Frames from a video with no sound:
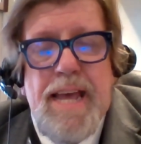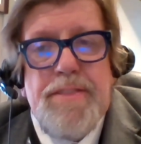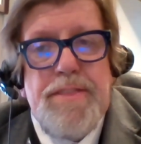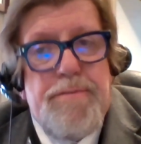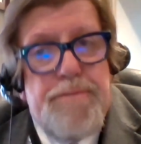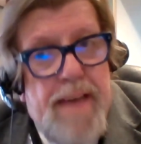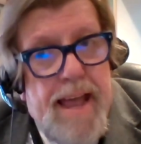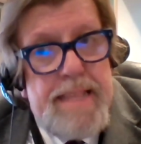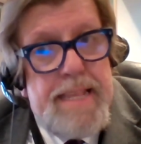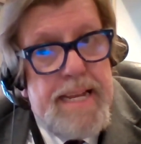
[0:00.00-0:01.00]
The
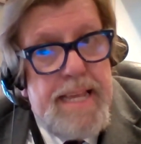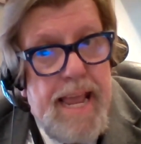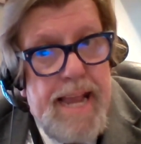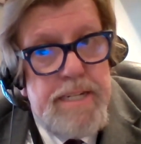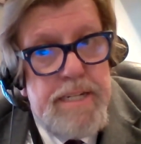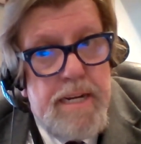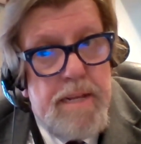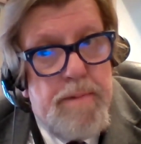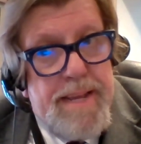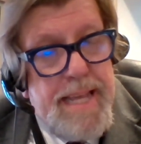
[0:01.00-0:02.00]
fact that occasionally
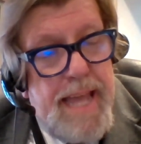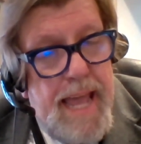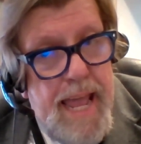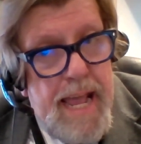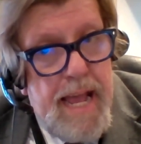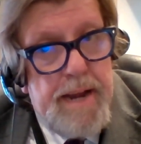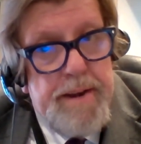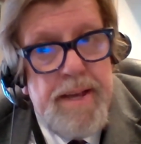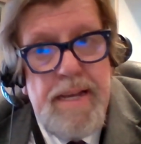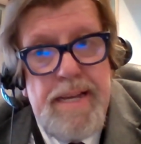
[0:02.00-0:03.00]
we
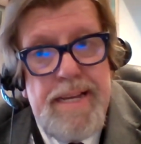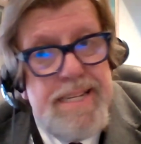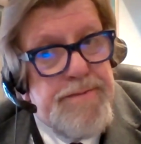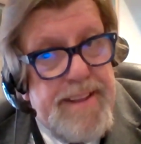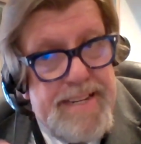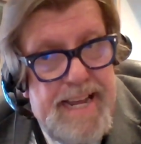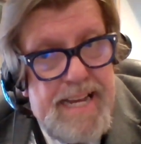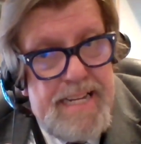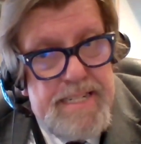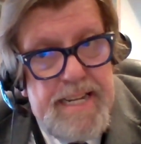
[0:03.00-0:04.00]
can is
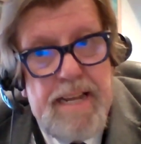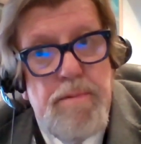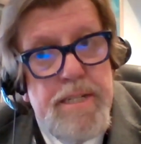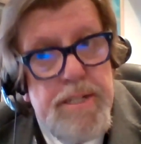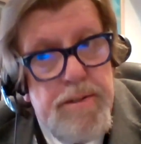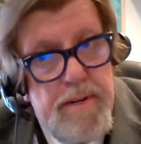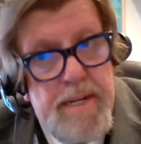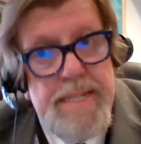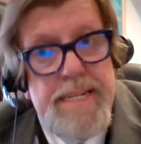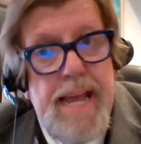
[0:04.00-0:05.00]
fantastic, and we
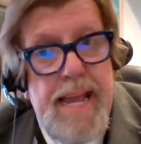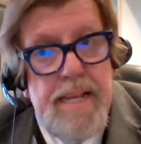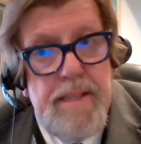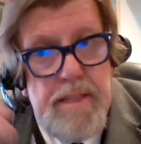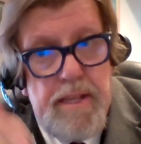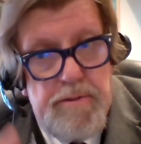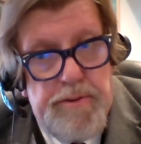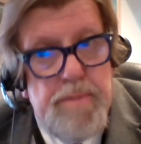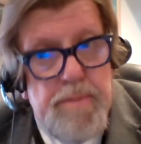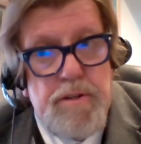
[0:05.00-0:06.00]
certainly take those
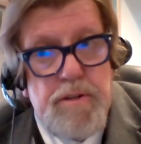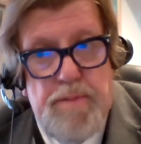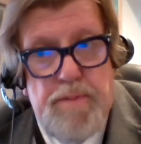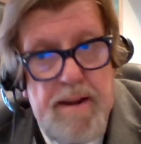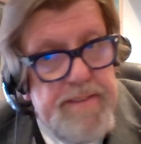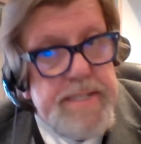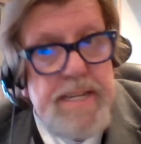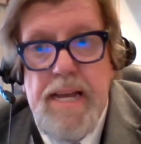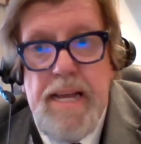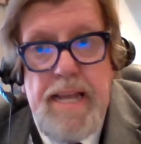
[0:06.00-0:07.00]
commercial profits
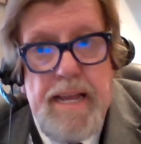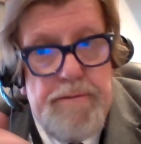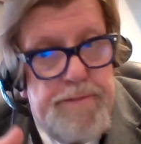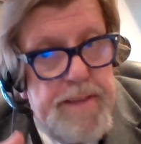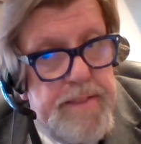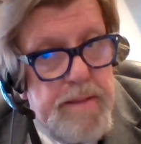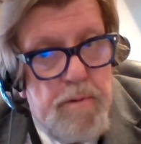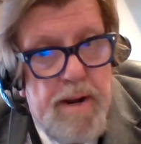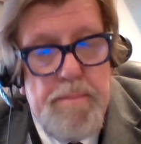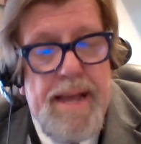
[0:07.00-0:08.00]
and feed them
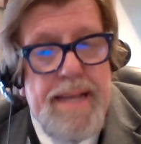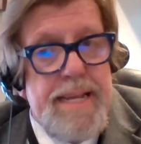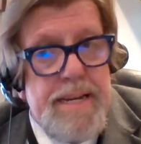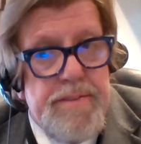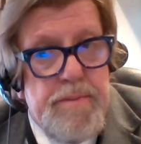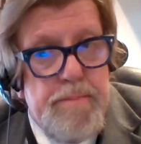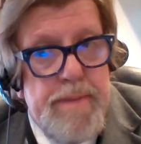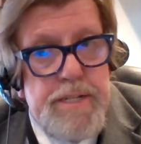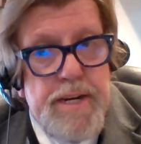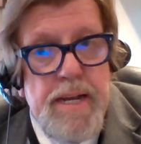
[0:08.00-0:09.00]
right back into the
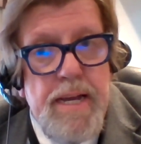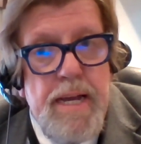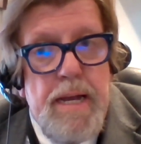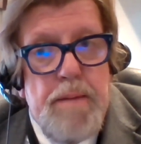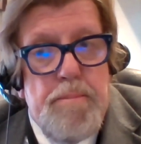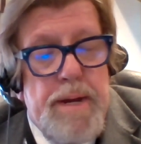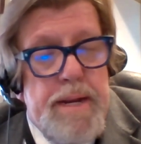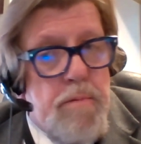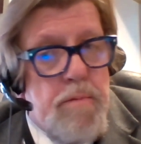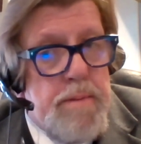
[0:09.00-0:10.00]
mission. But
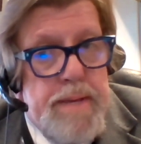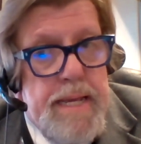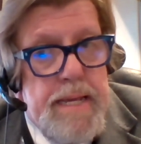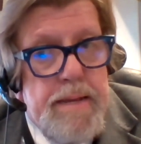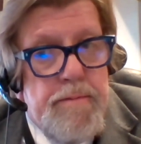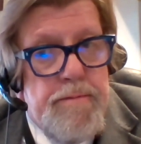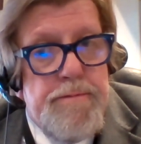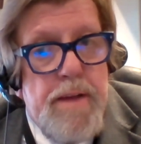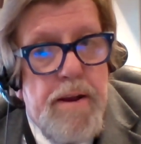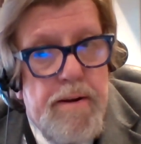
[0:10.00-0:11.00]
it would be
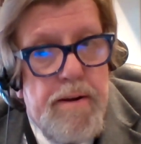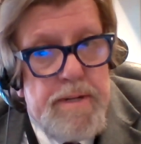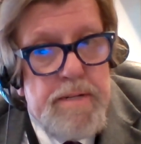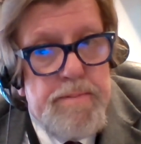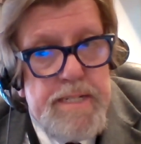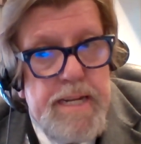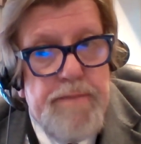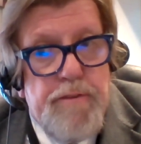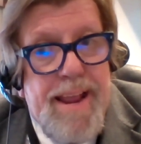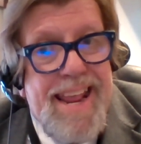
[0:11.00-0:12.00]
very much a mistake
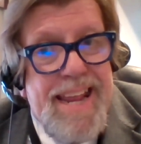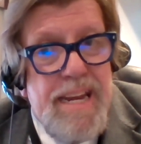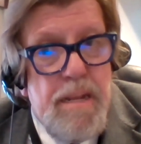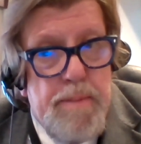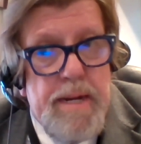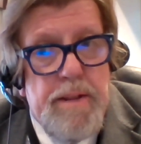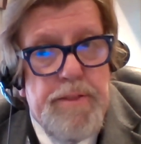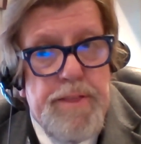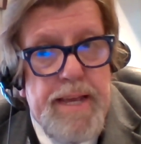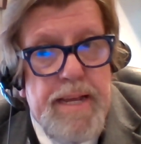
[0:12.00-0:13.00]
for anybody to
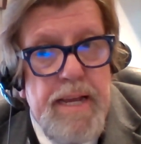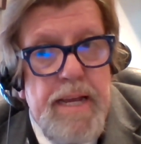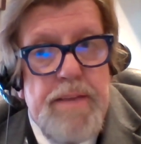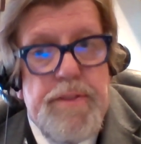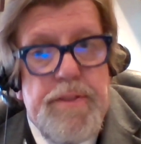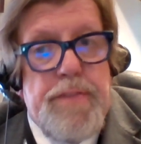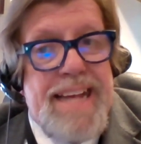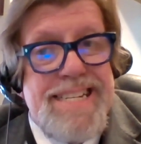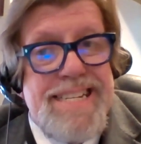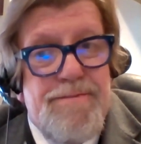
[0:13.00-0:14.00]
think that
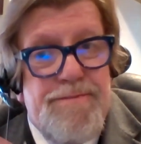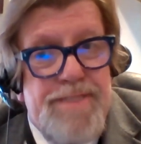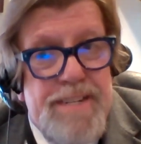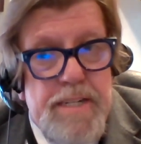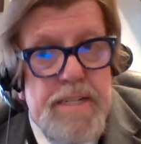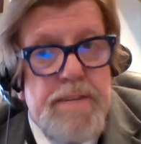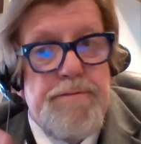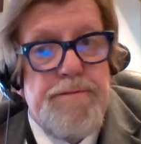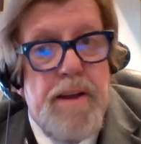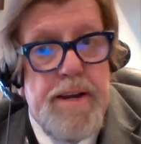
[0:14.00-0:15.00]
that's sufficient to
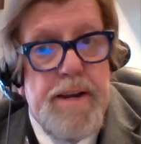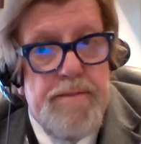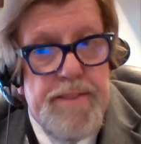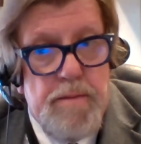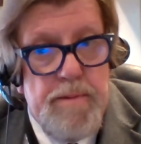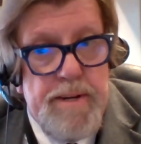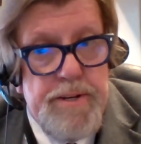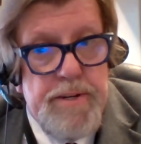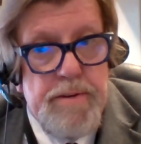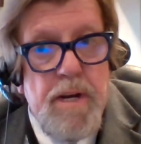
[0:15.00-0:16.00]
fund everything we
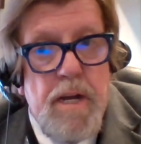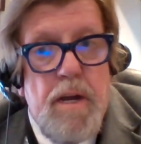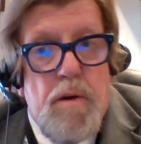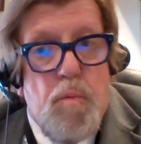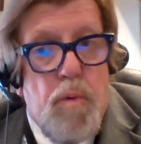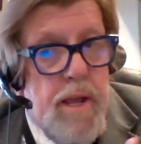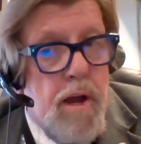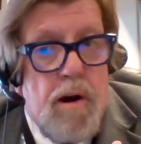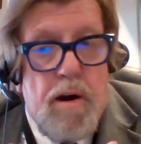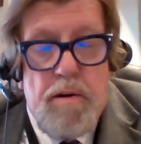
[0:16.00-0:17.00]
do. We
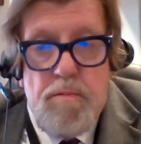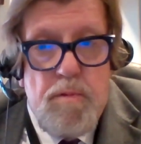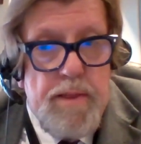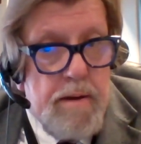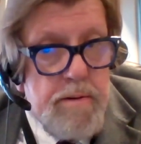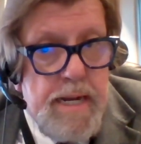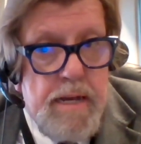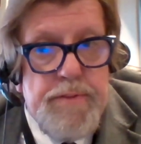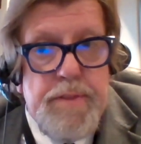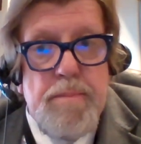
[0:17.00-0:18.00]
are without
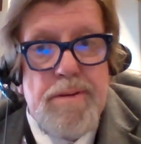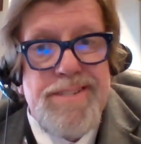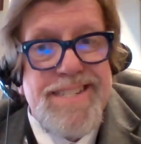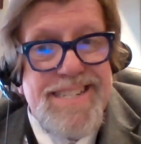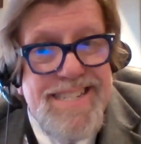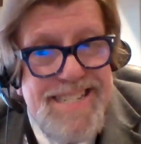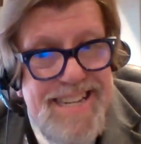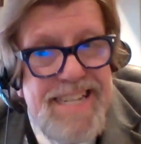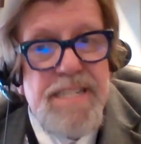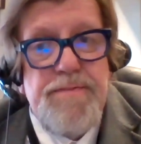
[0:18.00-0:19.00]
doubt the most
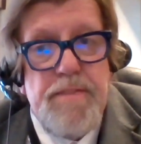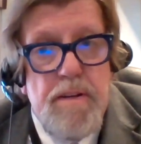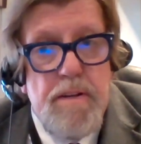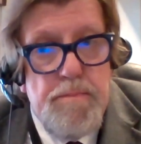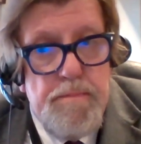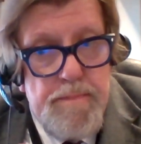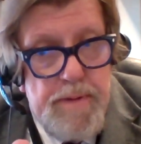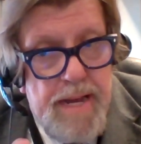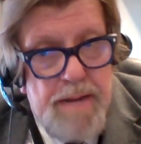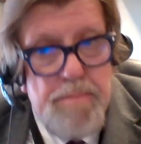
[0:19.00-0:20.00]
successful
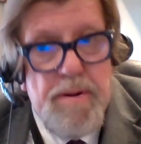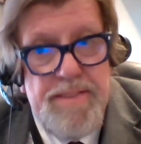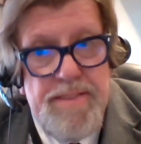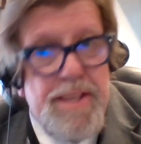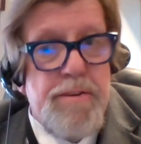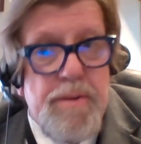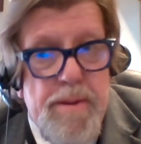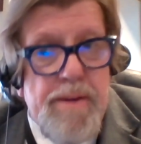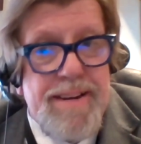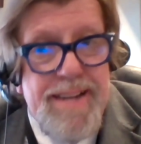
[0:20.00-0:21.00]
nonprofit theater in
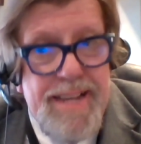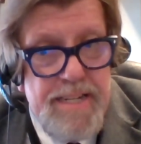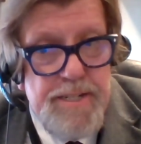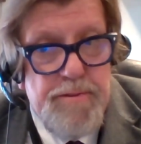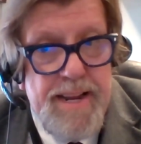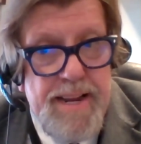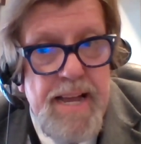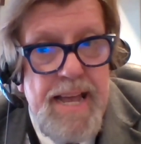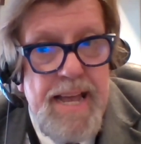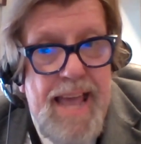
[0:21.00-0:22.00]
American history
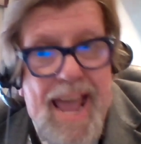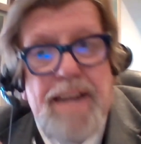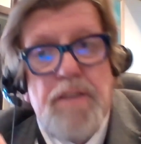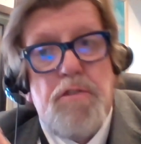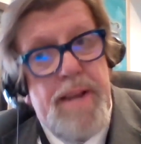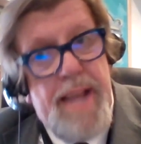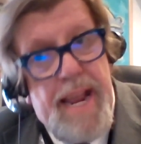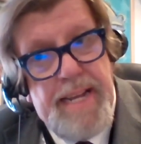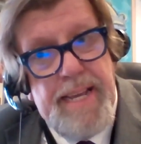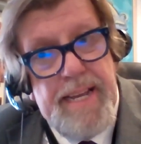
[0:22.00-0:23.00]
at
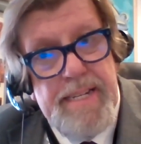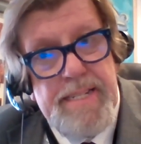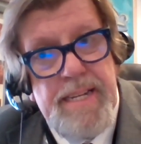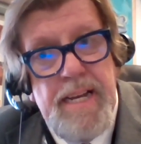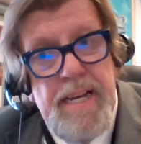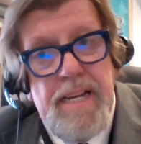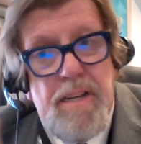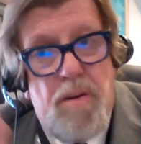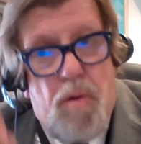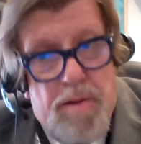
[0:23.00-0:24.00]
creating hits.
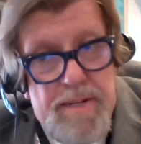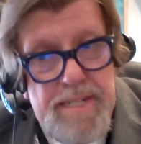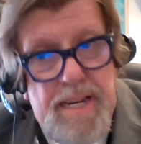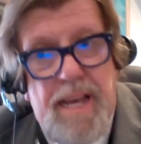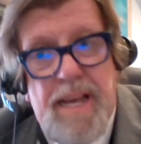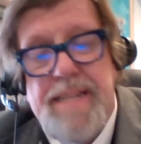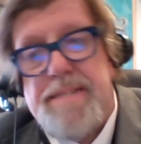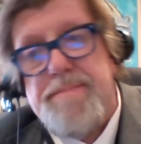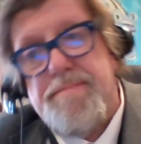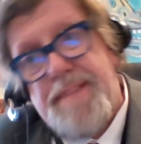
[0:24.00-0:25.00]
Chorus
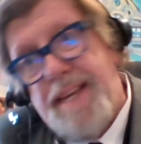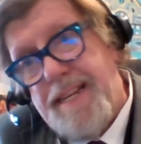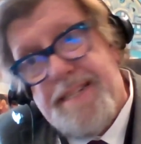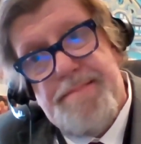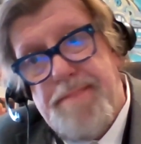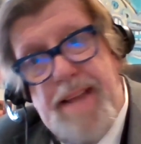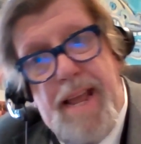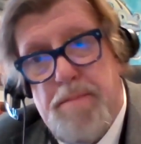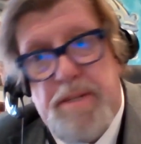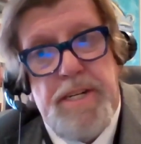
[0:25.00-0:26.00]
Line and
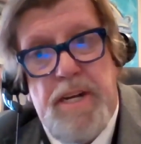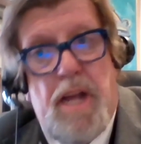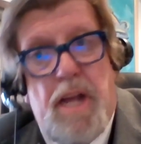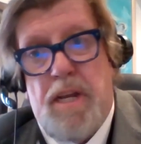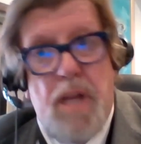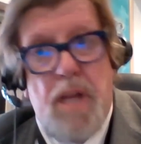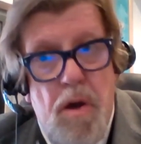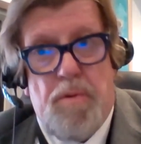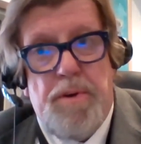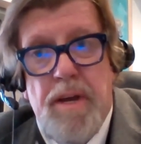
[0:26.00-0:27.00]
Hamilton
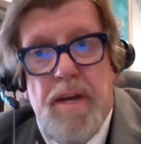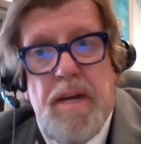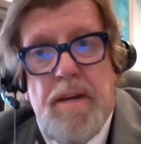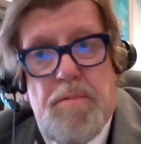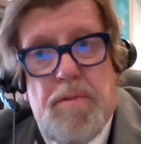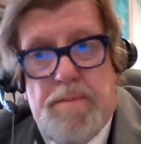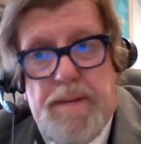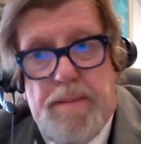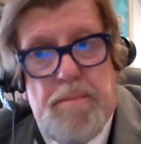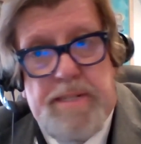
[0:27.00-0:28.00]
alone would
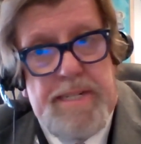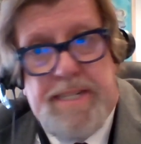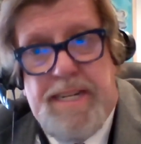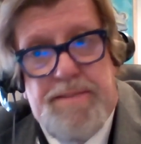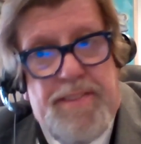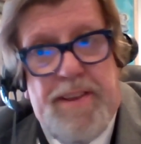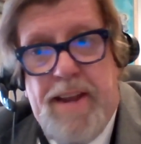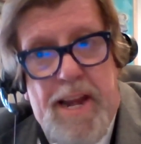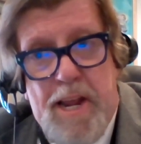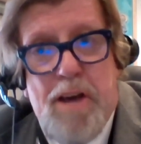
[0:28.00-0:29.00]
be more successful than
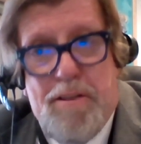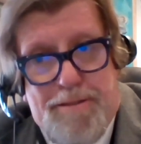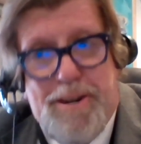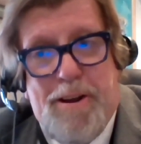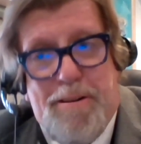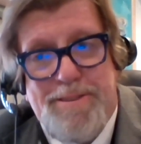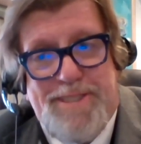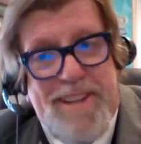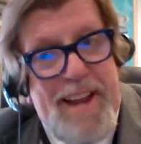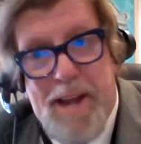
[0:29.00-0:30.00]
any other shows
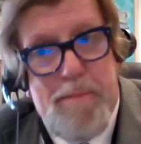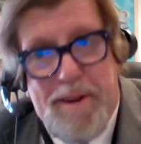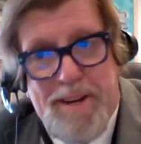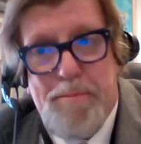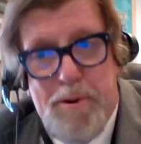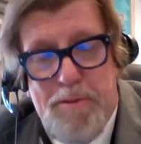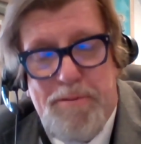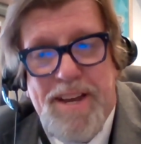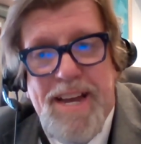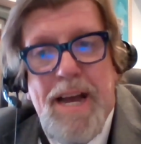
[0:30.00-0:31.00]
that anybody had moved.
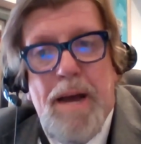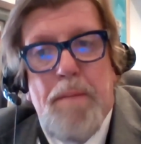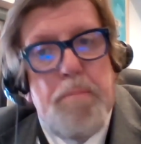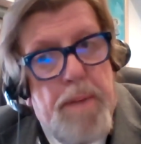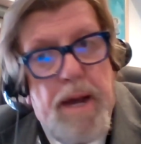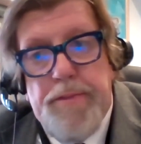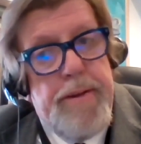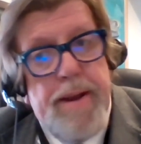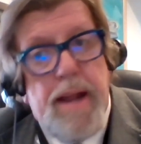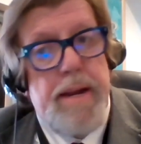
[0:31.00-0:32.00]
But
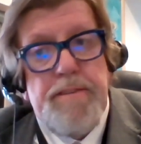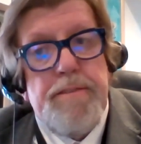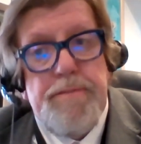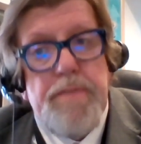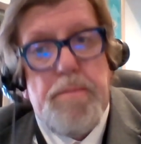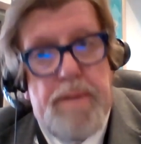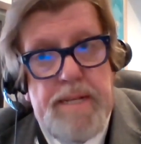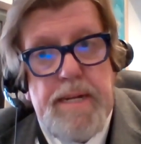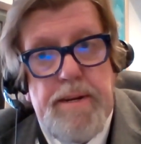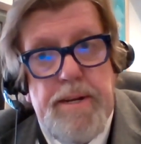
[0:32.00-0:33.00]
they're not enough to fund the
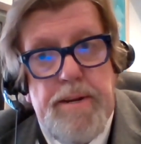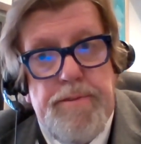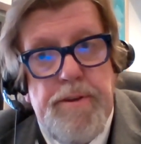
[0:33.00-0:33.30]
place down here.